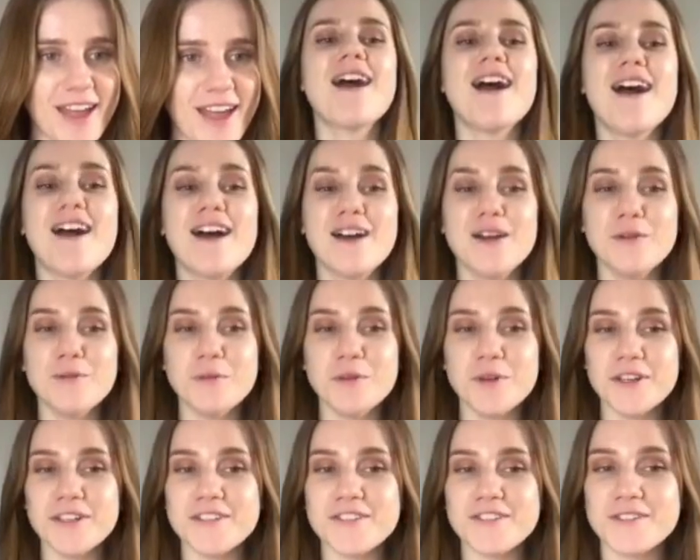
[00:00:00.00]
I
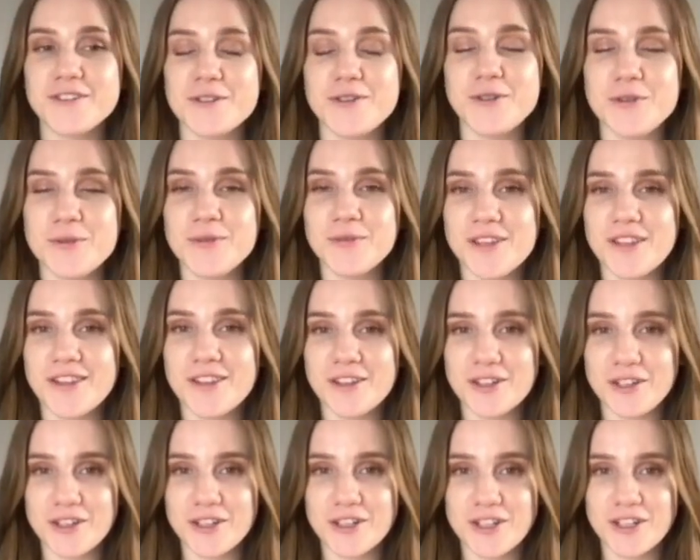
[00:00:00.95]
would assume that
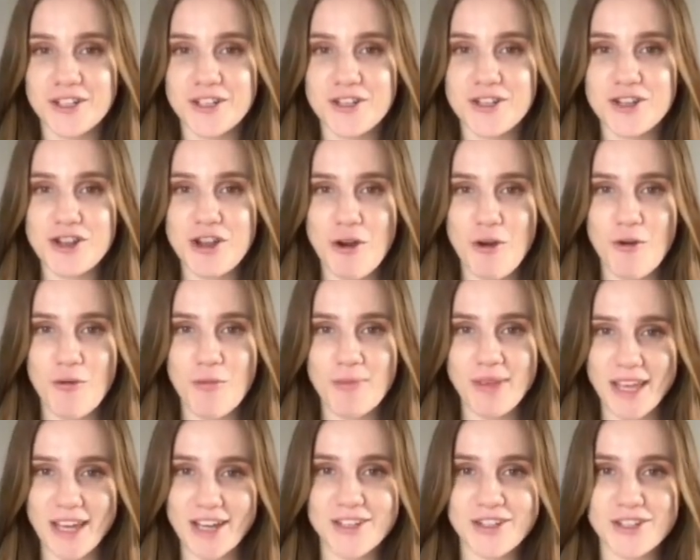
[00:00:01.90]
there are no
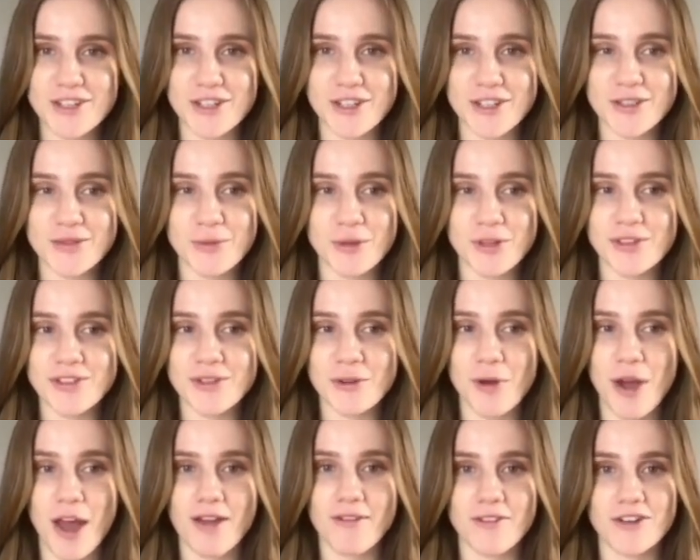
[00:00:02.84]
pictures
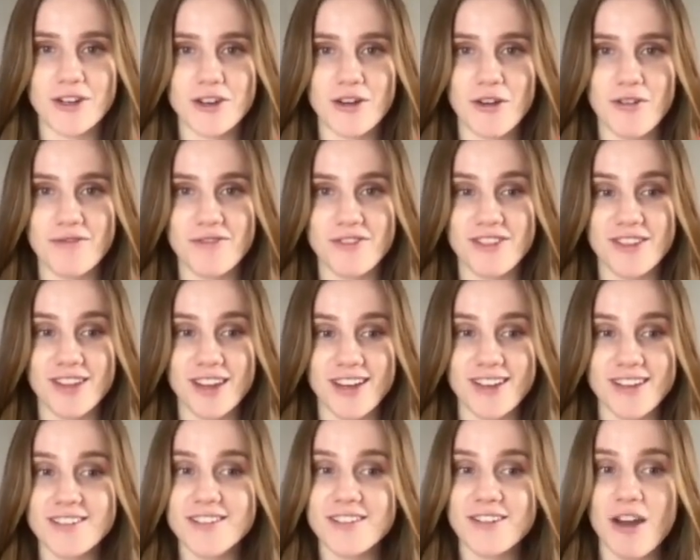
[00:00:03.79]
whatsoever of
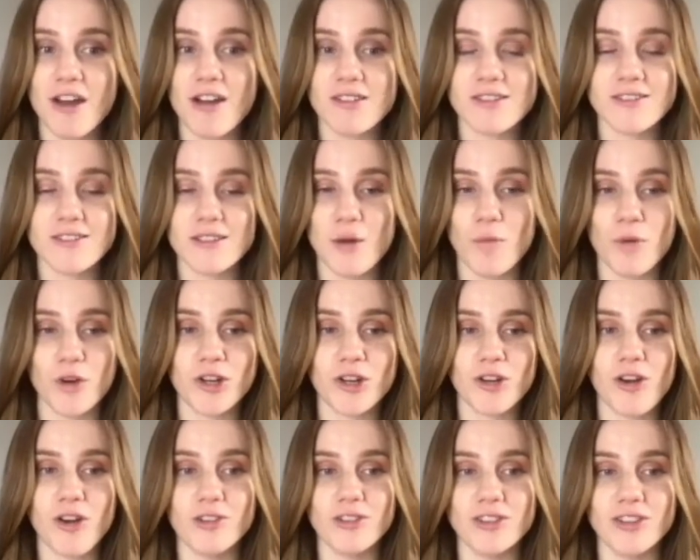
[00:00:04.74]
this
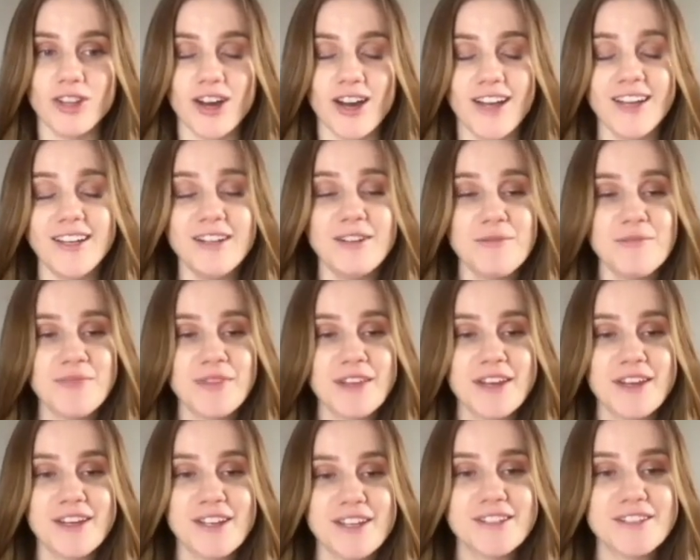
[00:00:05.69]
somewhere online.
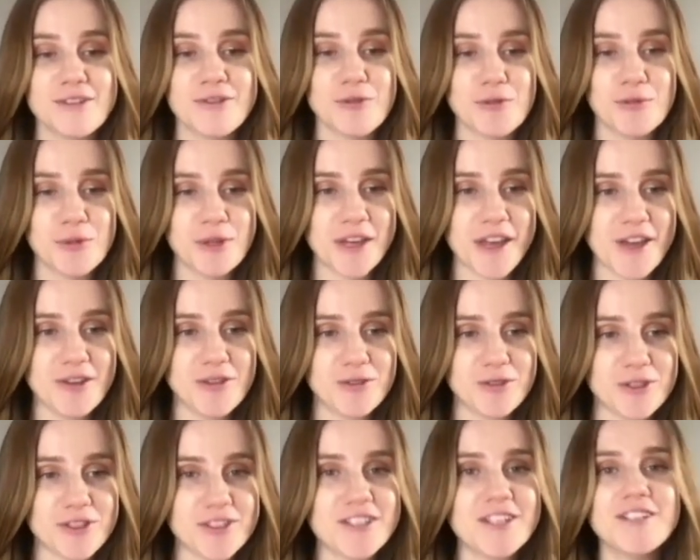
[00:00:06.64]
So it'll be
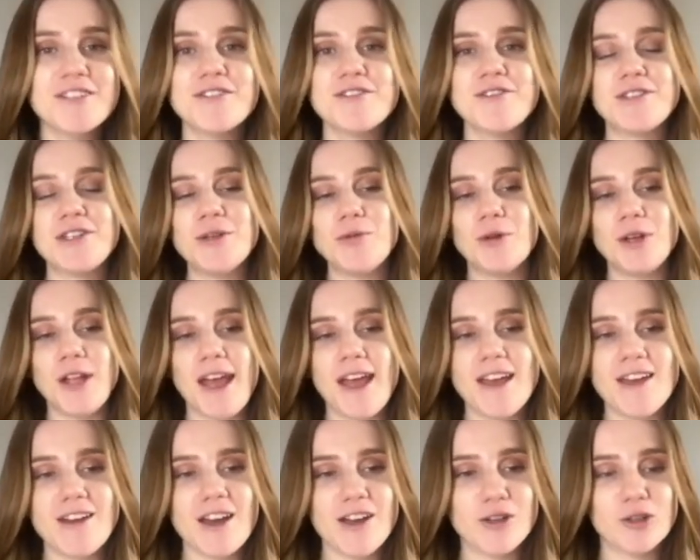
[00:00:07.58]
interesting to see what
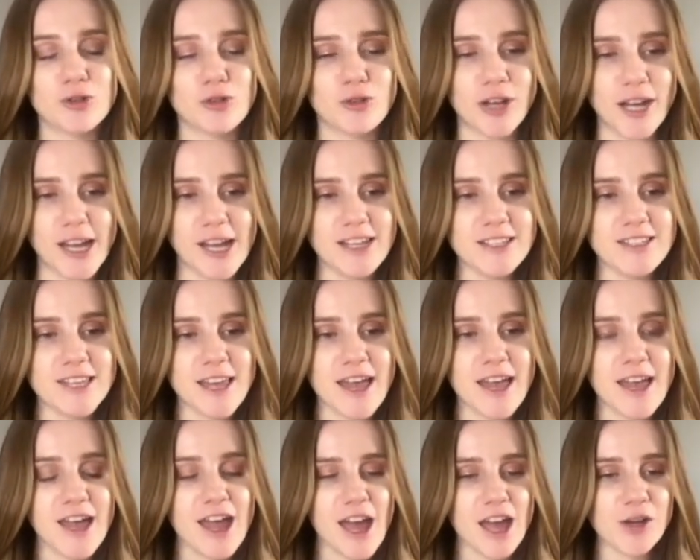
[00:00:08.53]
AI creates.
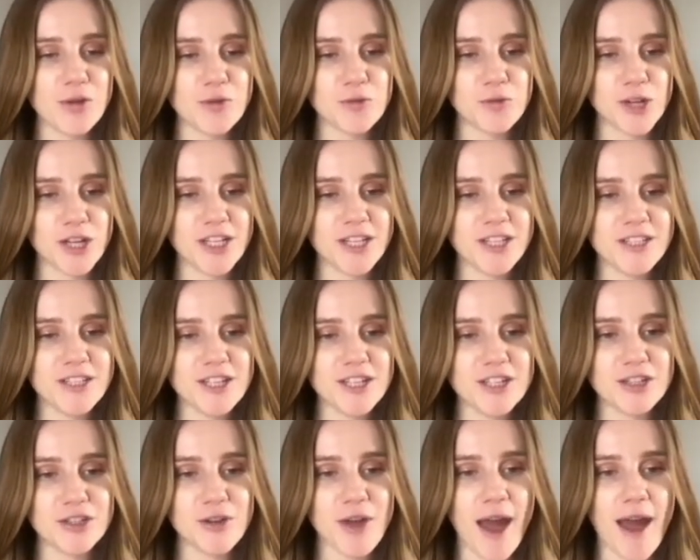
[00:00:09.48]
And right in
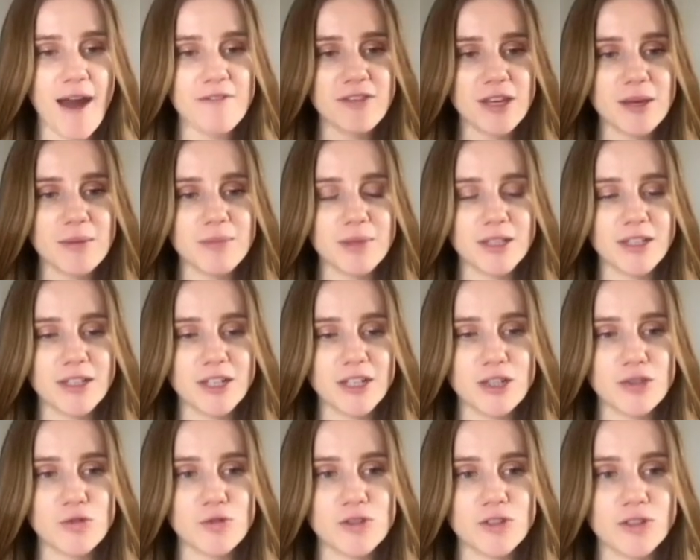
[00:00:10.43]
here, you have the
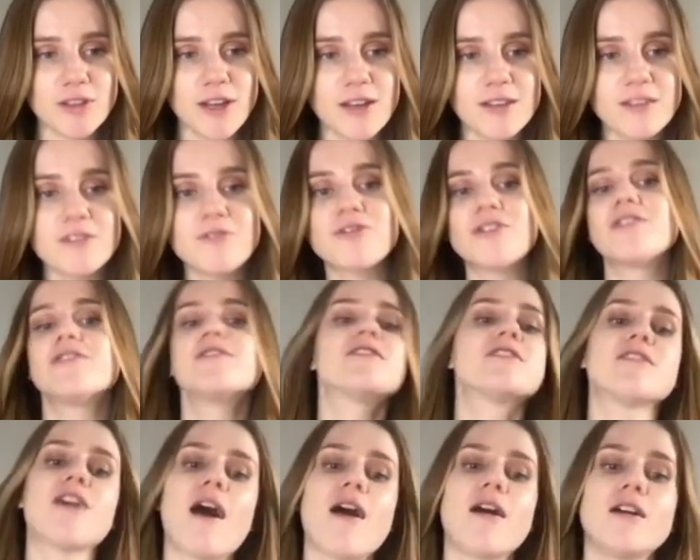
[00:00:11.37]
ability to select different
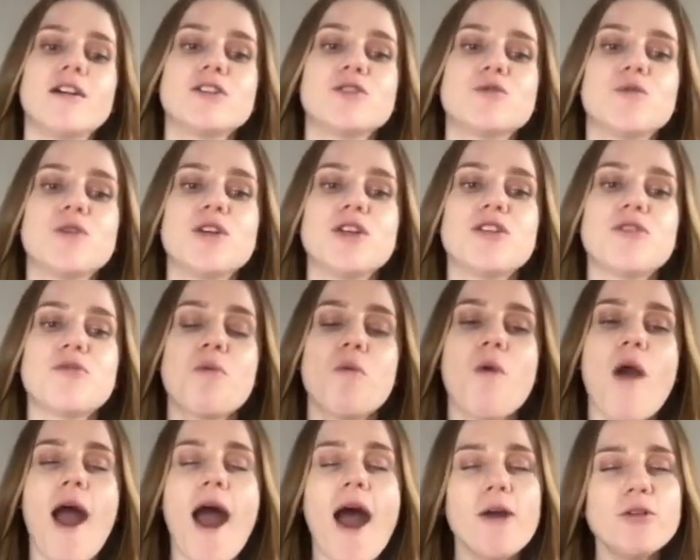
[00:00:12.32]
styles with
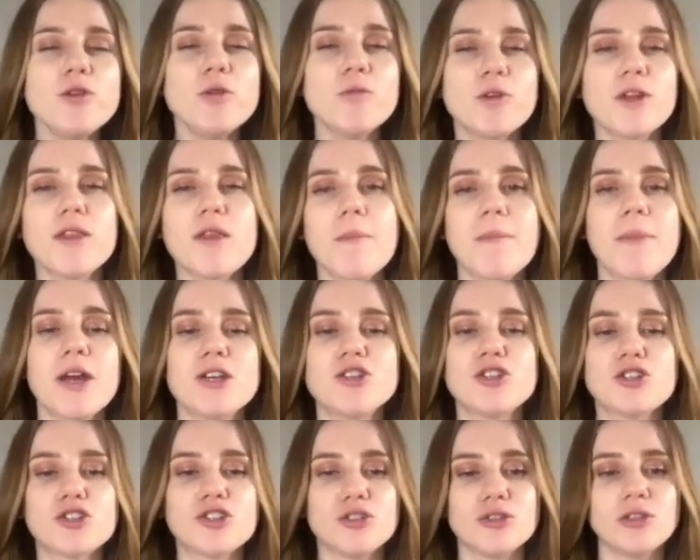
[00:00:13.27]
how you want the
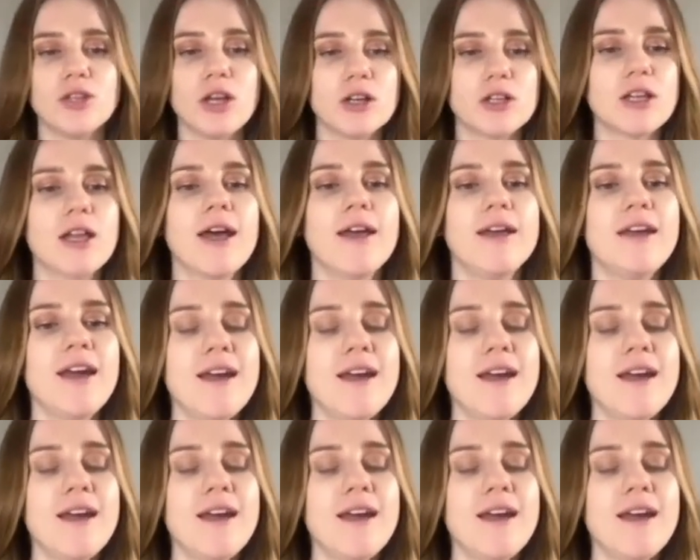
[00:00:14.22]
picture to look like.